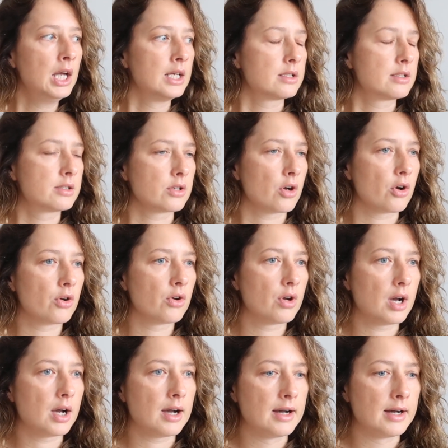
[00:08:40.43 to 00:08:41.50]
So
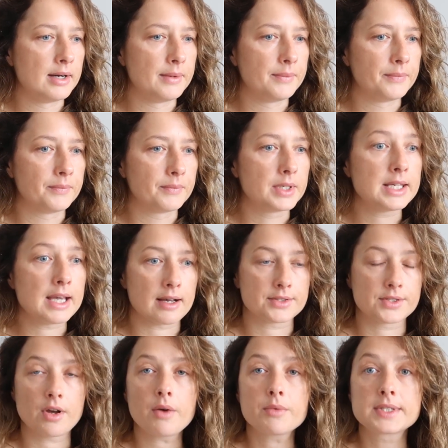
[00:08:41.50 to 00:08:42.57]
yeah,
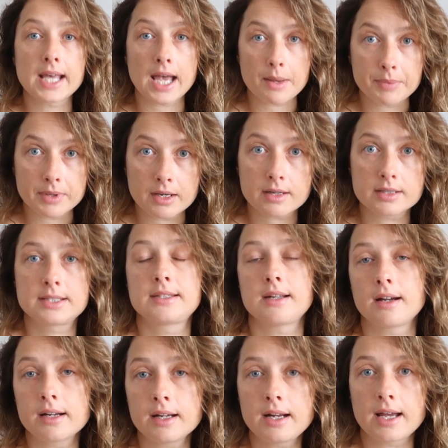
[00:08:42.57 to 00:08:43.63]
so I was happy. I
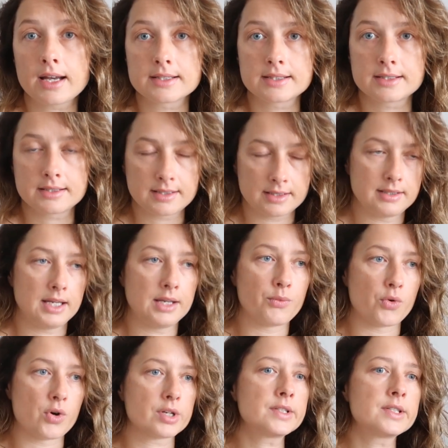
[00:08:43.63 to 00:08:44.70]
started as it
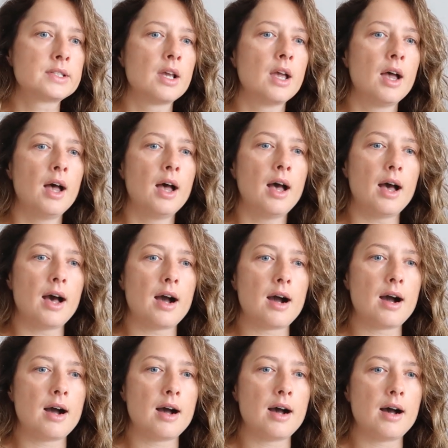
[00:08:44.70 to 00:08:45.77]
was.
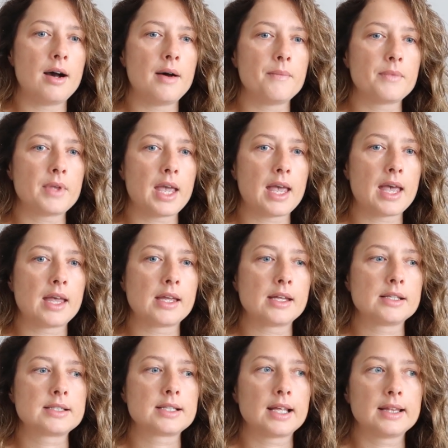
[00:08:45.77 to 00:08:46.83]

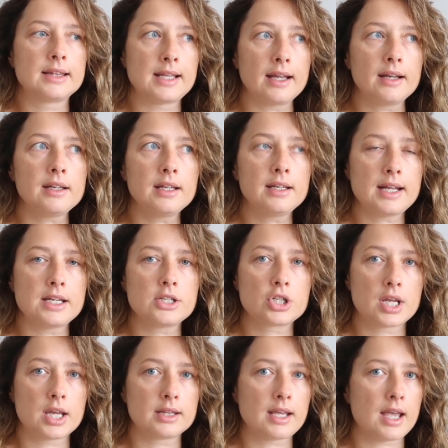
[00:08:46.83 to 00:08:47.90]
And then in
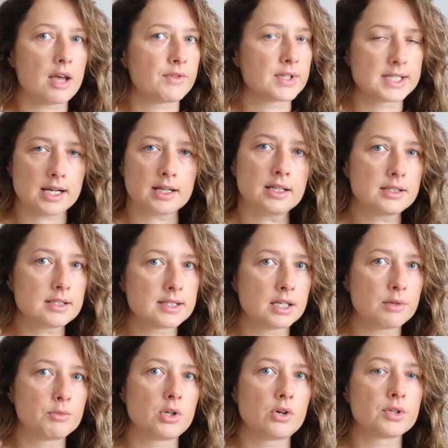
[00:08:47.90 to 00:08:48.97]
aged care, they have exactly the
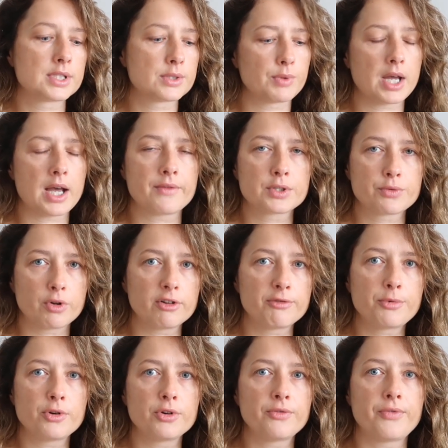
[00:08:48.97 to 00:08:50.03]
same loads. We have
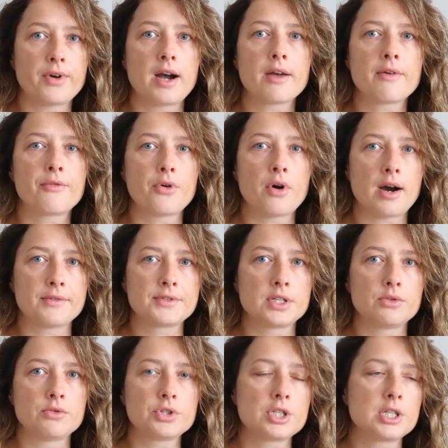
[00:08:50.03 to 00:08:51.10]
12.5 for
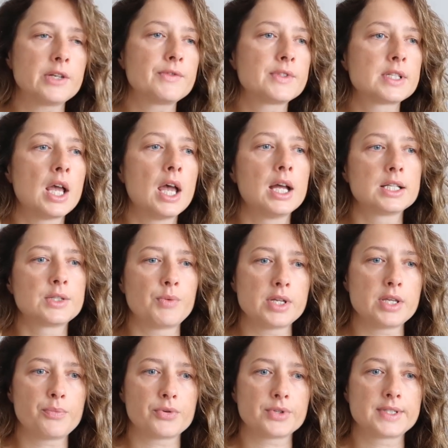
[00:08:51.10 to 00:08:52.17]
afternoon shifts,
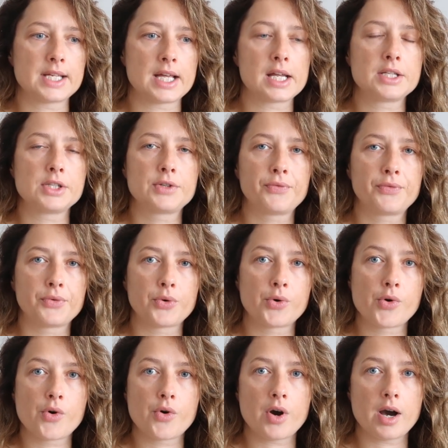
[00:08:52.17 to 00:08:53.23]
20%
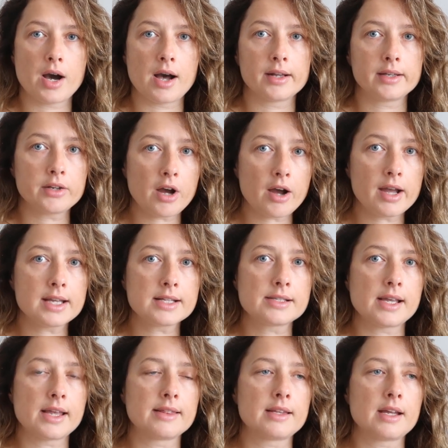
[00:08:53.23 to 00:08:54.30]
for night,
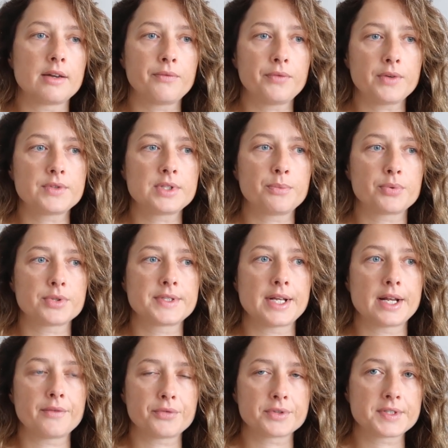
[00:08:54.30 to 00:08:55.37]
and then
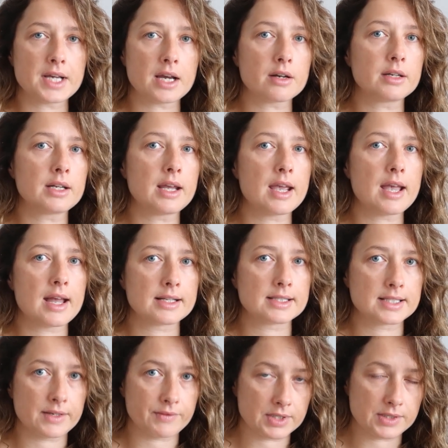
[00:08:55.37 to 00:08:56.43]
50% for Saturday and
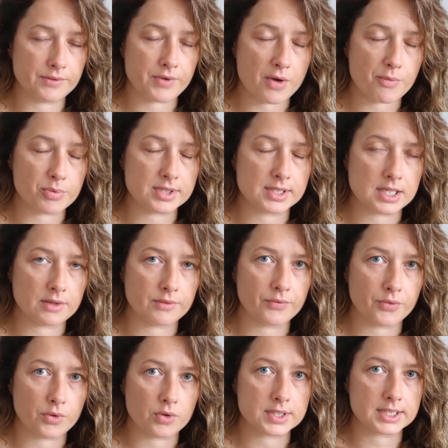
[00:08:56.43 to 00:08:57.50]
75%
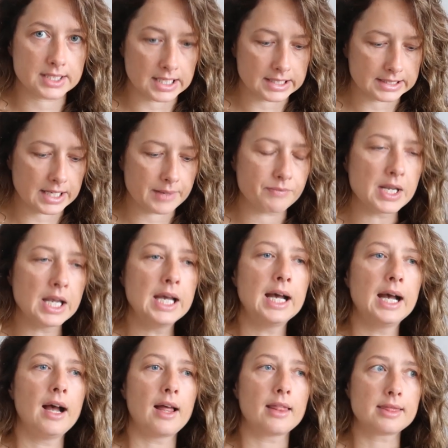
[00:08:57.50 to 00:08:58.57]
for Sunday.
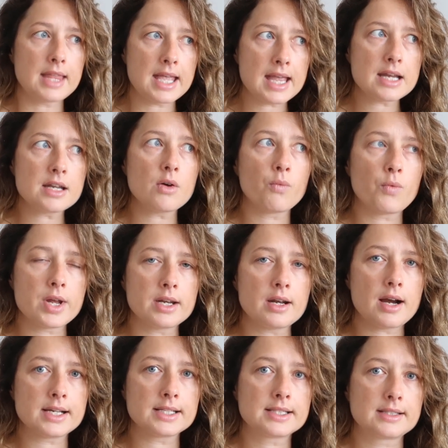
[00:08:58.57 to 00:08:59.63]
Then when
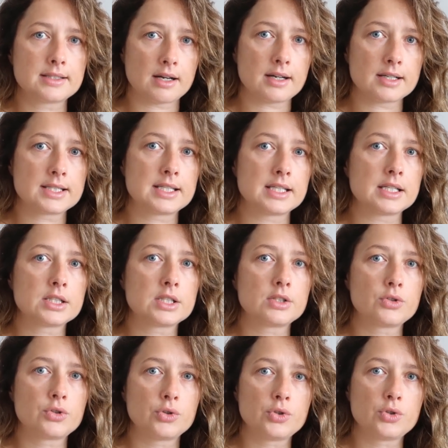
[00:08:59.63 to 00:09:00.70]
I started
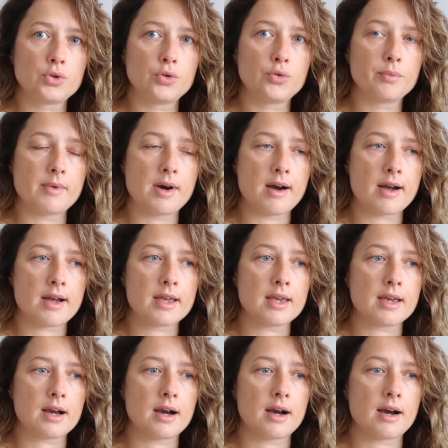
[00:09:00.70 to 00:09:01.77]
to do
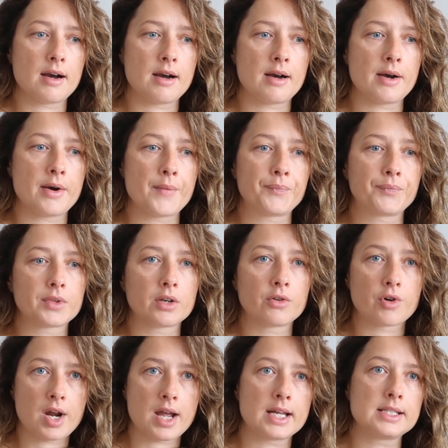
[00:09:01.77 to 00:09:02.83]
my
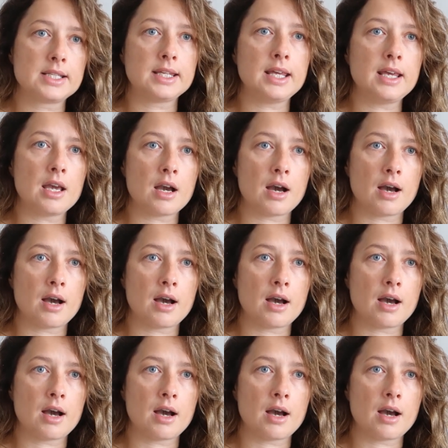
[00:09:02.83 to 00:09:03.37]
grad year